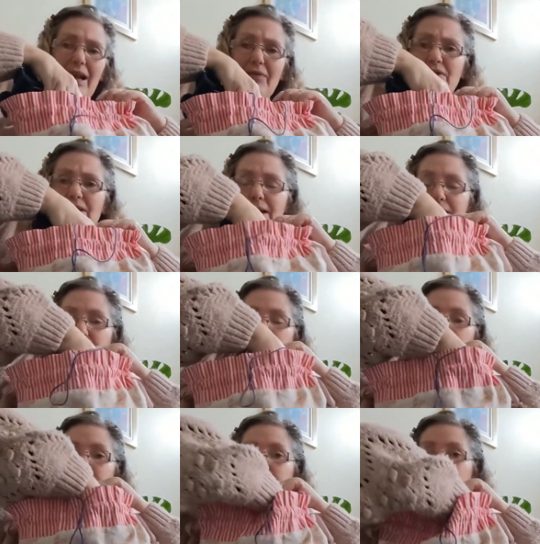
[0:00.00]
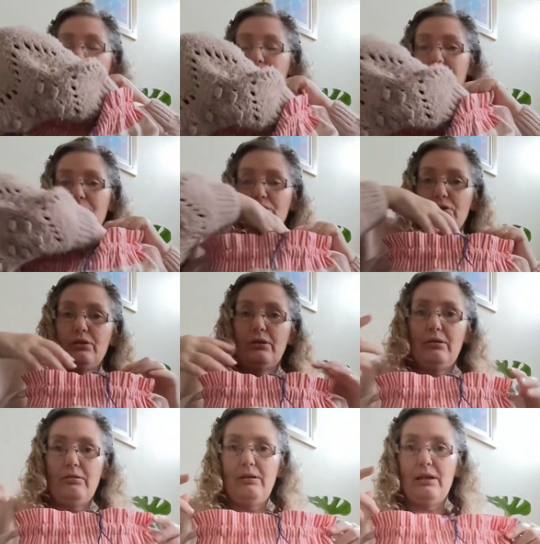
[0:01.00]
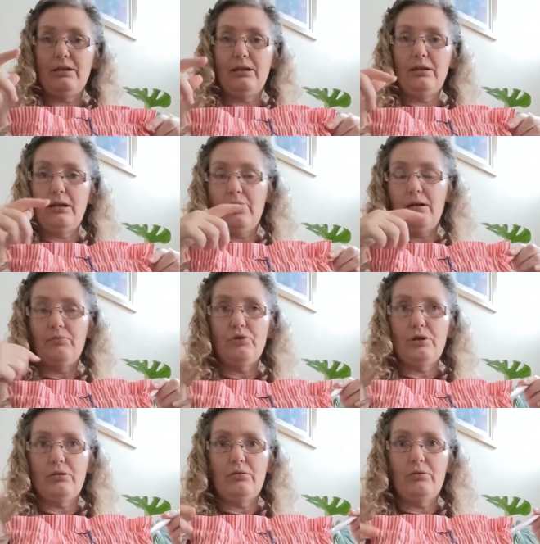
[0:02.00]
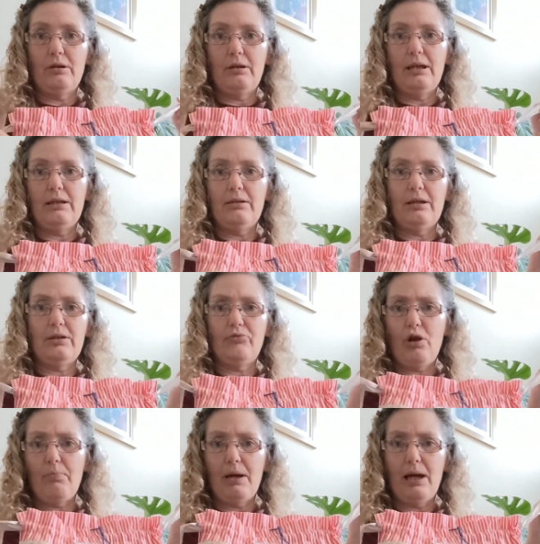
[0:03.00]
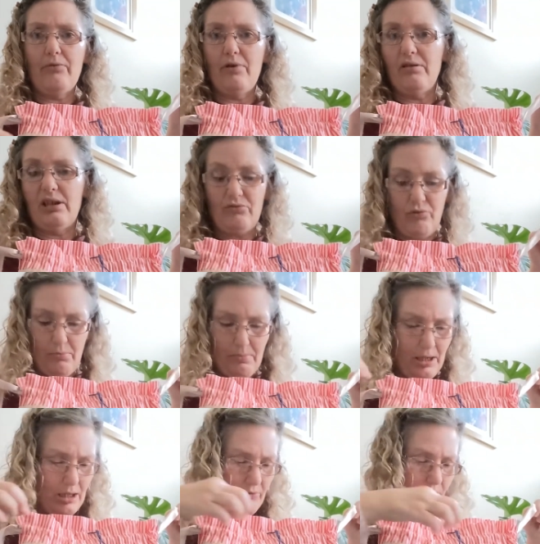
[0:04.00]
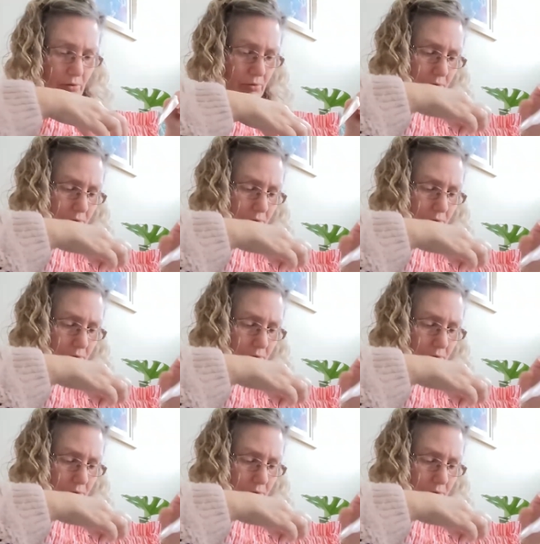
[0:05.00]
after that it's just completely just knitting um, just knit, knit a row purl a row knit a row purl a row